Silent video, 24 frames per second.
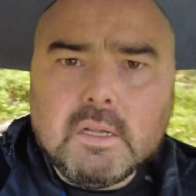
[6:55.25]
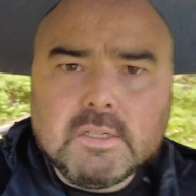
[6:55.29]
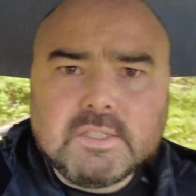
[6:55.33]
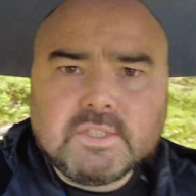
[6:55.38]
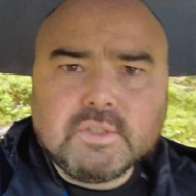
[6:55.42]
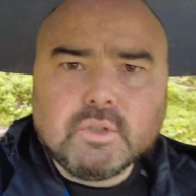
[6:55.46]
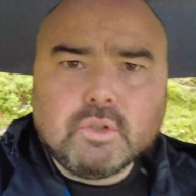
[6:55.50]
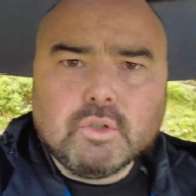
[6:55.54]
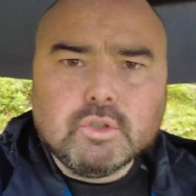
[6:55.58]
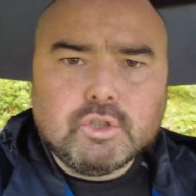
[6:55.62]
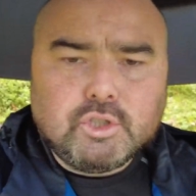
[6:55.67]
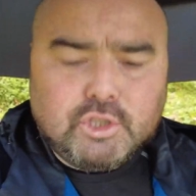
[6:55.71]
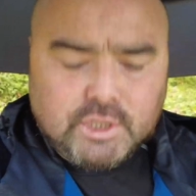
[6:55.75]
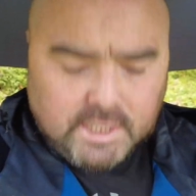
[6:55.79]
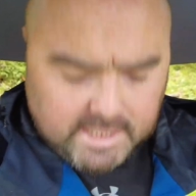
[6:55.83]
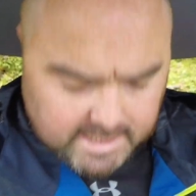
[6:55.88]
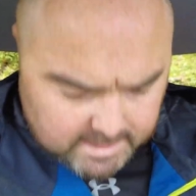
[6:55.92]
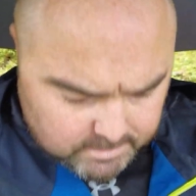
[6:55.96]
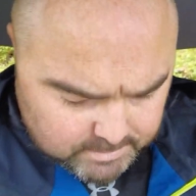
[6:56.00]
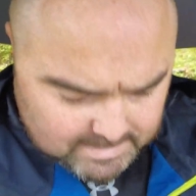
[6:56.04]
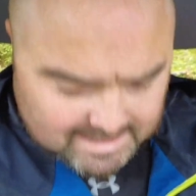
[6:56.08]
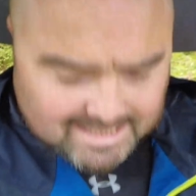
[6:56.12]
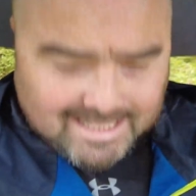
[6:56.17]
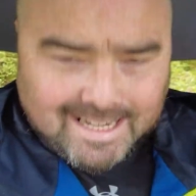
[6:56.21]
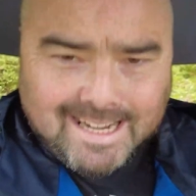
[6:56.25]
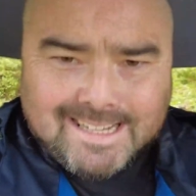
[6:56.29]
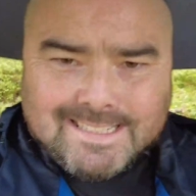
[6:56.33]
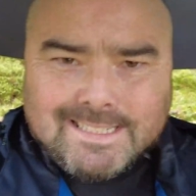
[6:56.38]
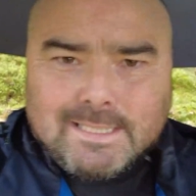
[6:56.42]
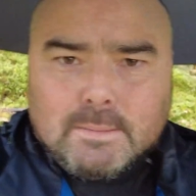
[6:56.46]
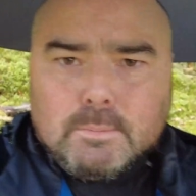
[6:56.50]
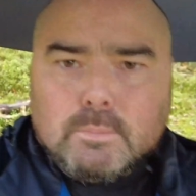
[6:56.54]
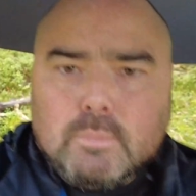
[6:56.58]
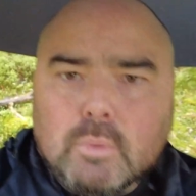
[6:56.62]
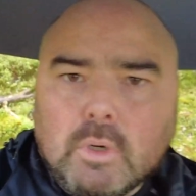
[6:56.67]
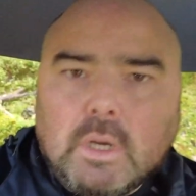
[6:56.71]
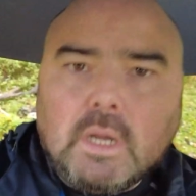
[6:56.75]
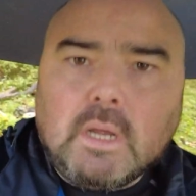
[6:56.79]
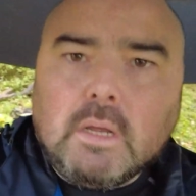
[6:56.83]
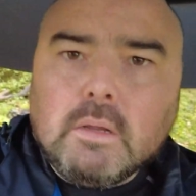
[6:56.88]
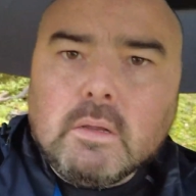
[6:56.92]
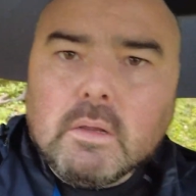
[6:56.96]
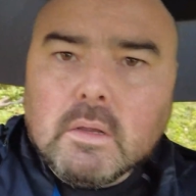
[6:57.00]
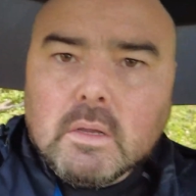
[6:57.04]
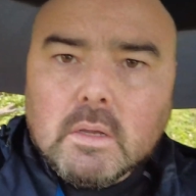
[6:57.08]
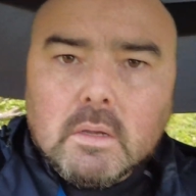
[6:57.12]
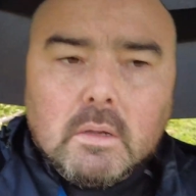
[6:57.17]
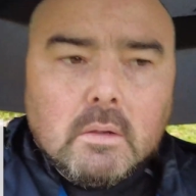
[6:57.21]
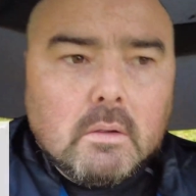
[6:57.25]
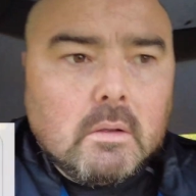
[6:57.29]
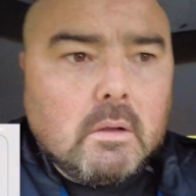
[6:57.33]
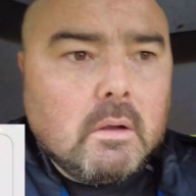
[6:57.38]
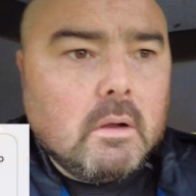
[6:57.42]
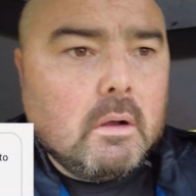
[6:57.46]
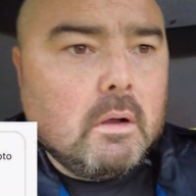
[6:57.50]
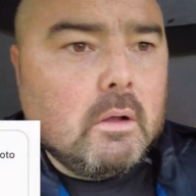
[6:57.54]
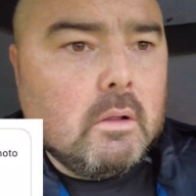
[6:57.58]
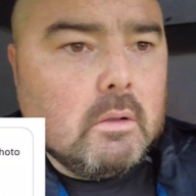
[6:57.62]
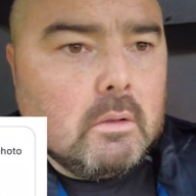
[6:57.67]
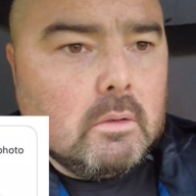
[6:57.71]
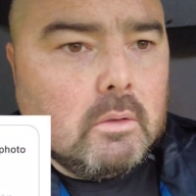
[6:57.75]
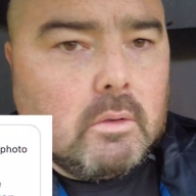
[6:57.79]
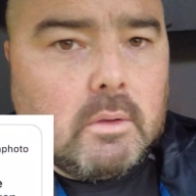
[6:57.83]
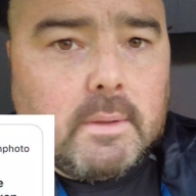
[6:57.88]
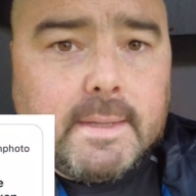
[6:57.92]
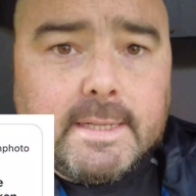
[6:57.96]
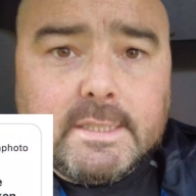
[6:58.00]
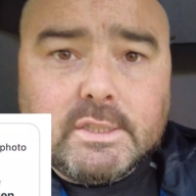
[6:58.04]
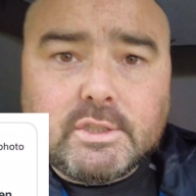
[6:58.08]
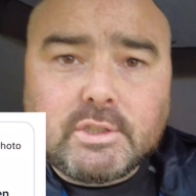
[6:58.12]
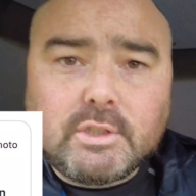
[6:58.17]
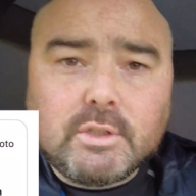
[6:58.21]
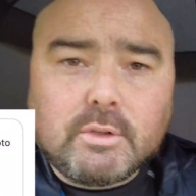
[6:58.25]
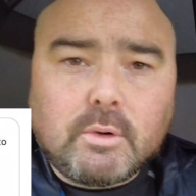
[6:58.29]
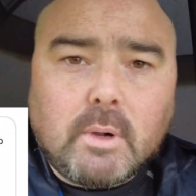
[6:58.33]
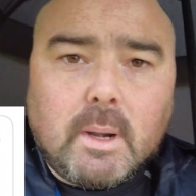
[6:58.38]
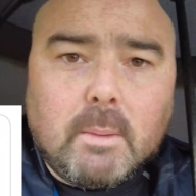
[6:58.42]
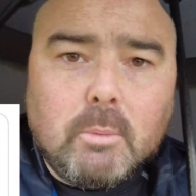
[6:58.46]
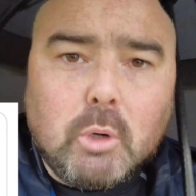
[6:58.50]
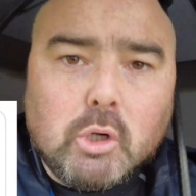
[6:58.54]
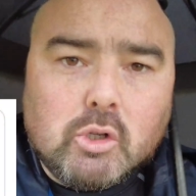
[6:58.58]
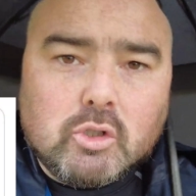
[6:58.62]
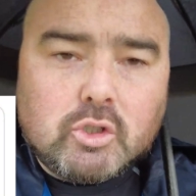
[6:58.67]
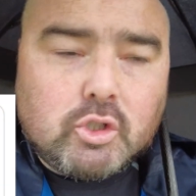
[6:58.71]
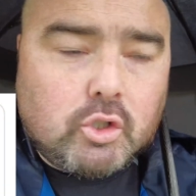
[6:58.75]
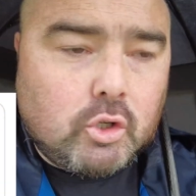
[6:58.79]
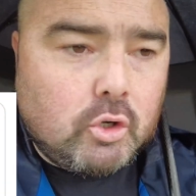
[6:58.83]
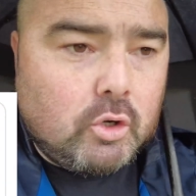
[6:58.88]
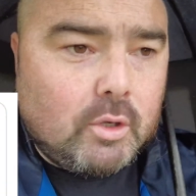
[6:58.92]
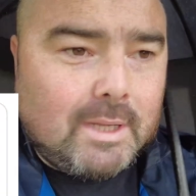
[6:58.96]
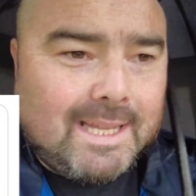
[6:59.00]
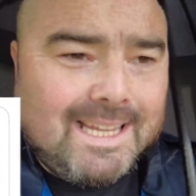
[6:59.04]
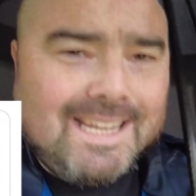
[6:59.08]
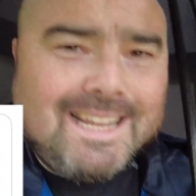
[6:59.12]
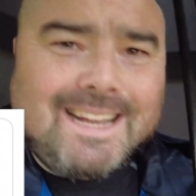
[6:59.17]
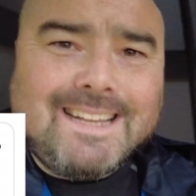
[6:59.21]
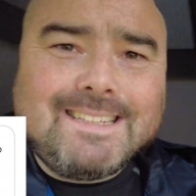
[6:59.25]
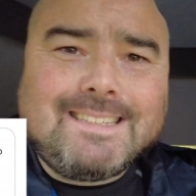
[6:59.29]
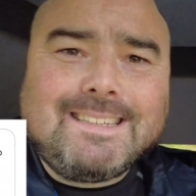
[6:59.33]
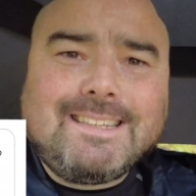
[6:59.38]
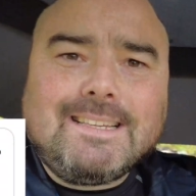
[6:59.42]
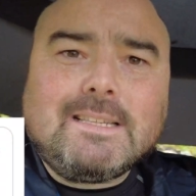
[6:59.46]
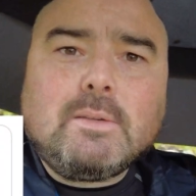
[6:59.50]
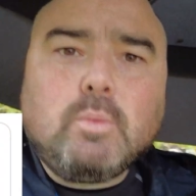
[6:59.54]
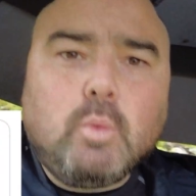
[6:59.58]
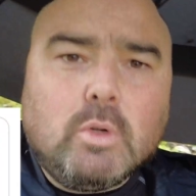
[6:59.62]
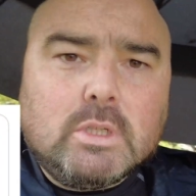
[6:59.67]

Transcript: So James Attenborough on Instagram also, he asks,